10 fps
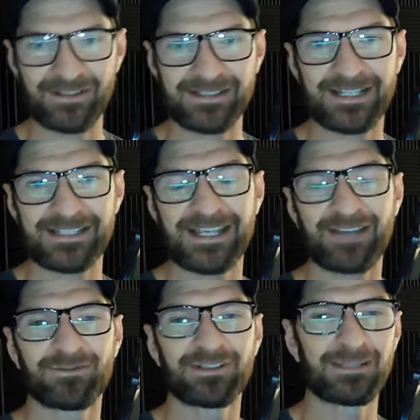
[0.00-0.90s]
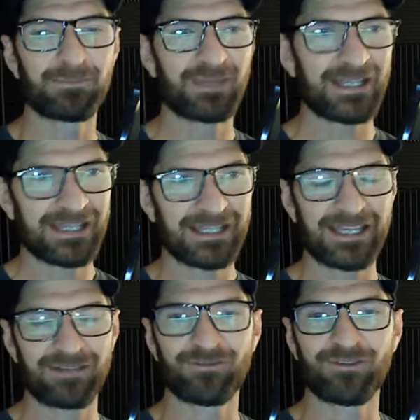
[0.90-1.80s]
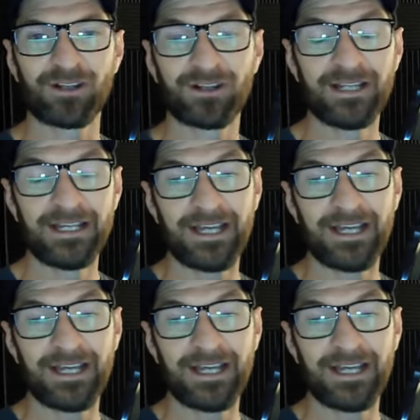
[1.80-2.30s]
it's going to sound really big and full.